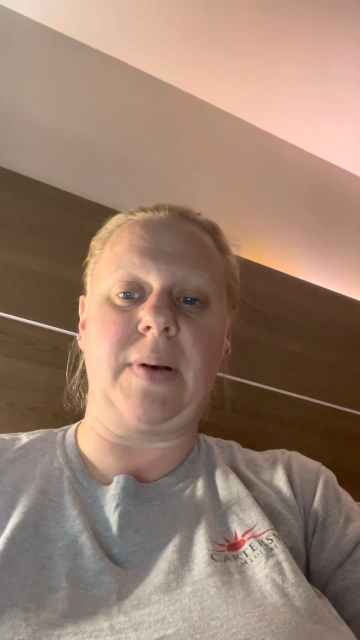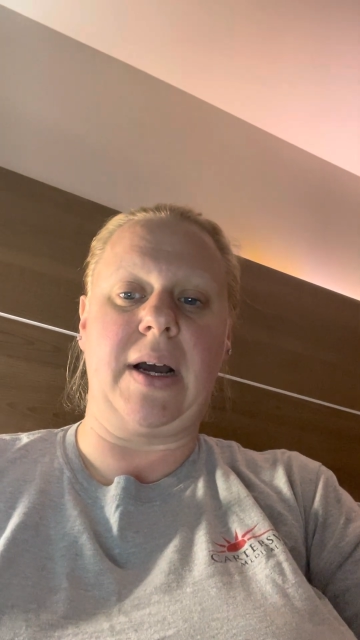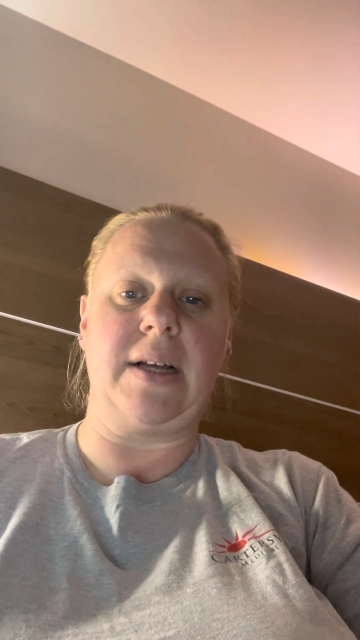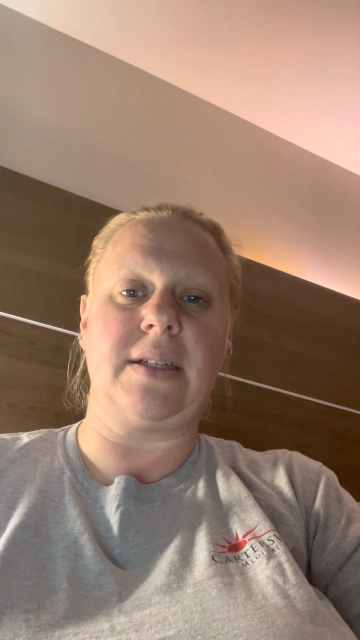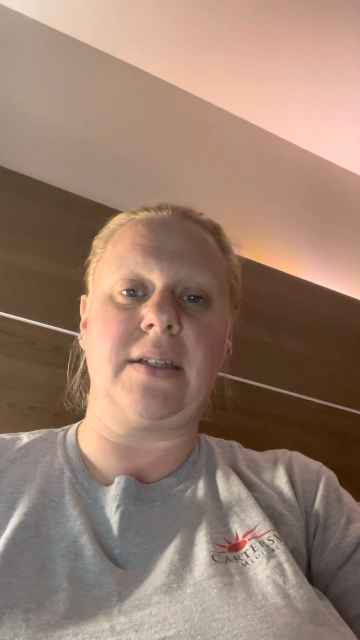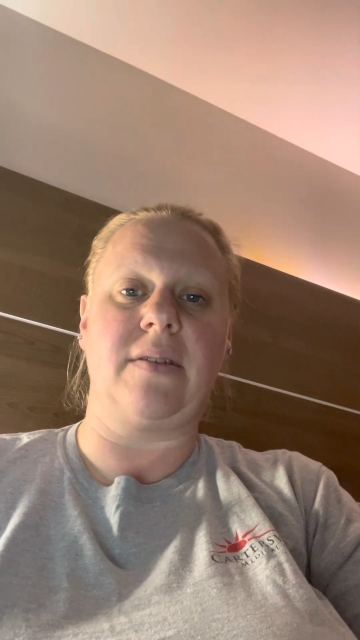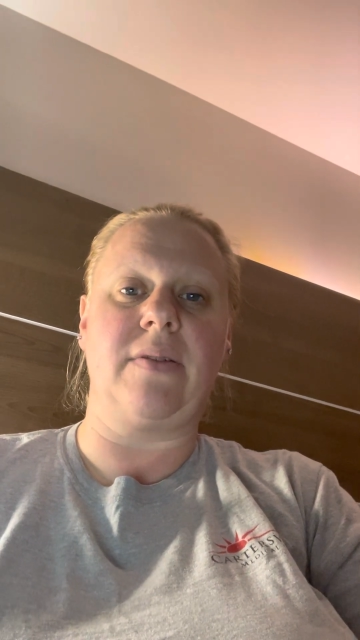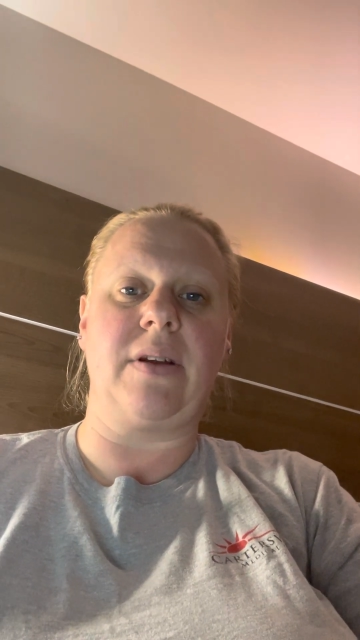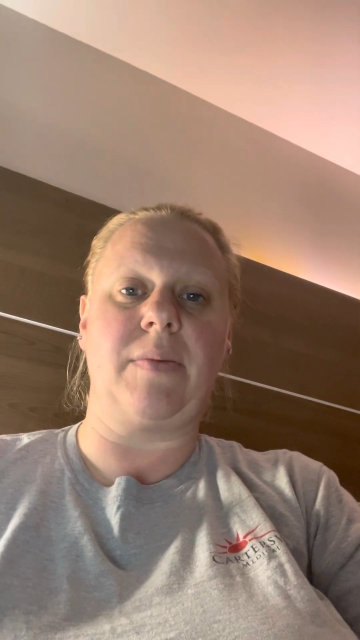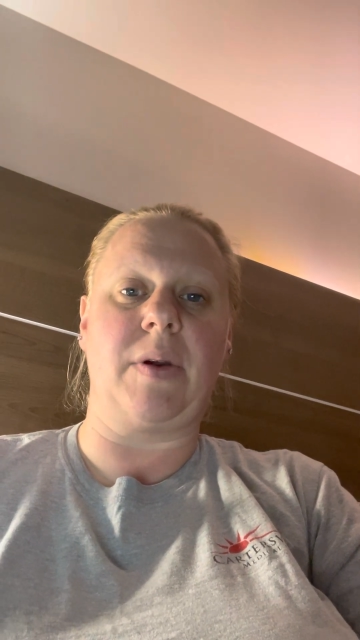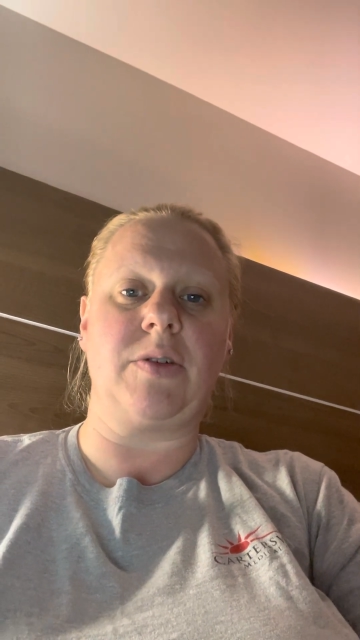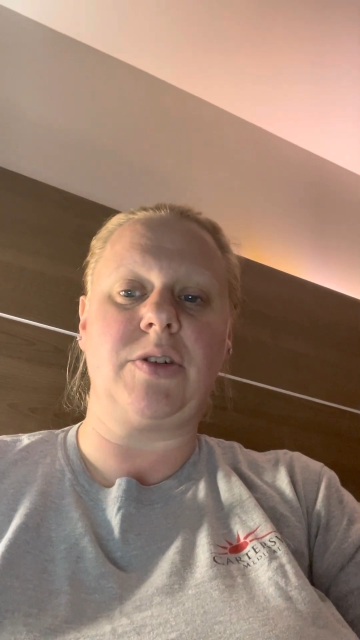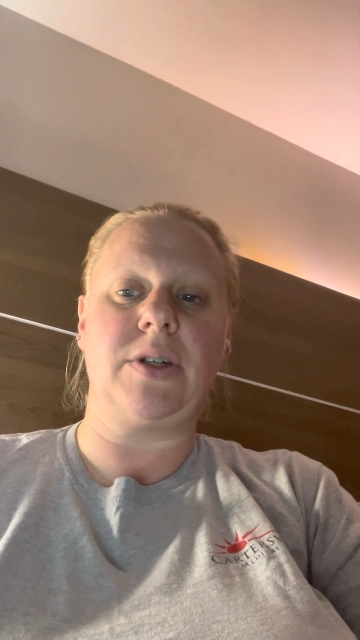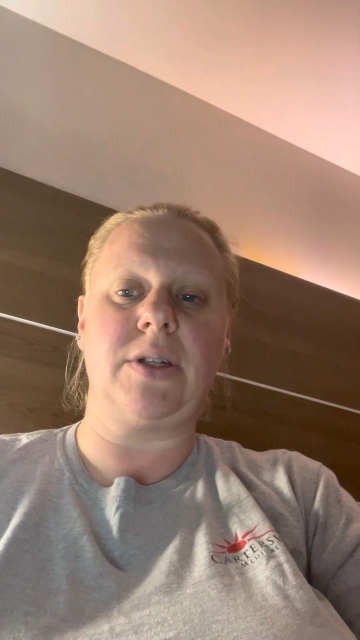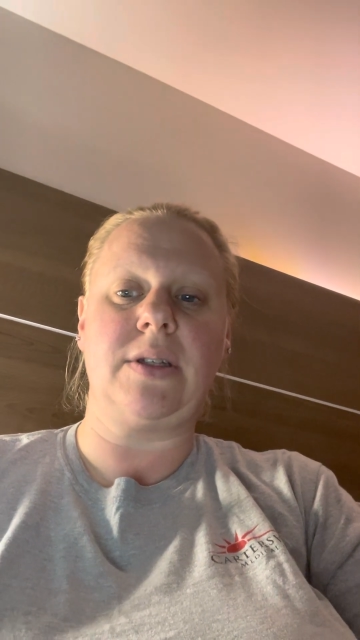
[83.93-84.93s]
positive
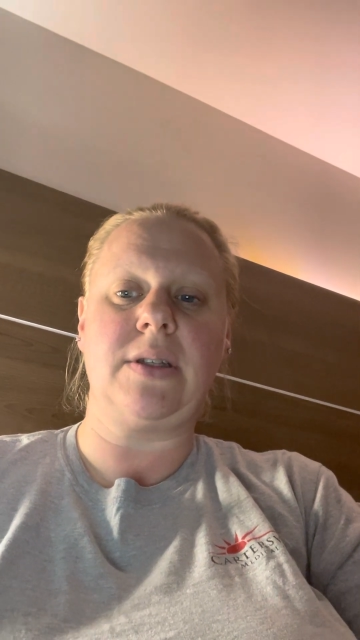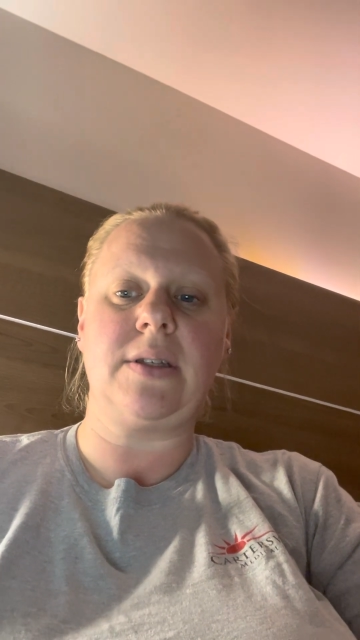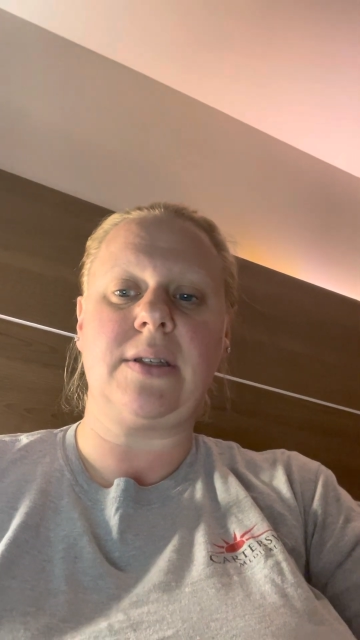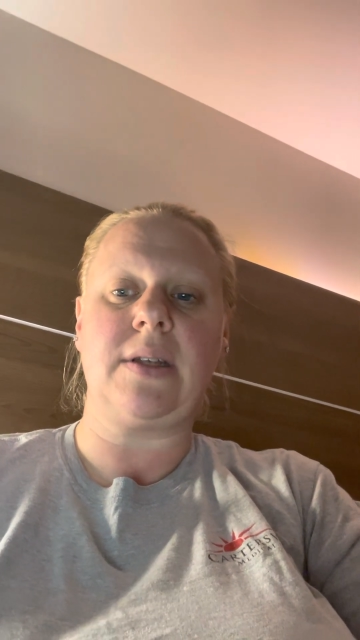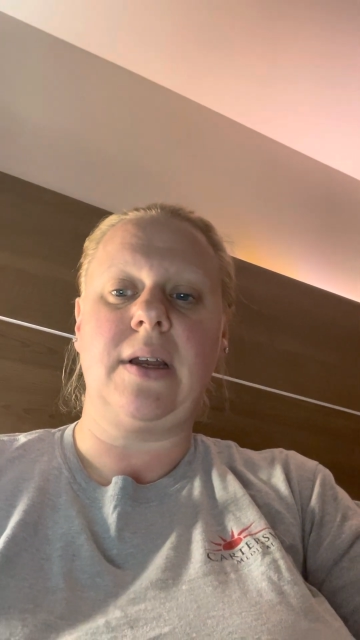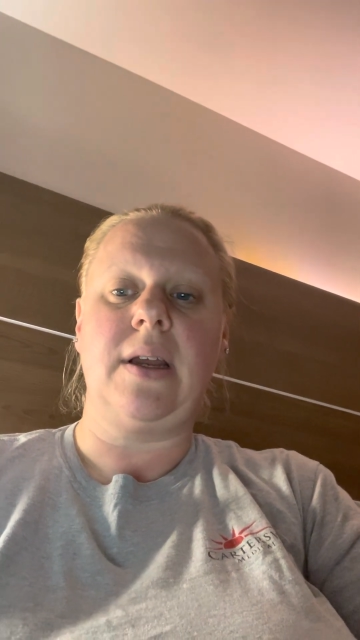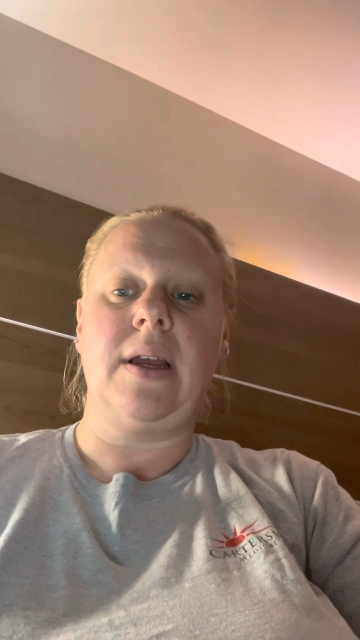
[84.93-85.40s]
emotions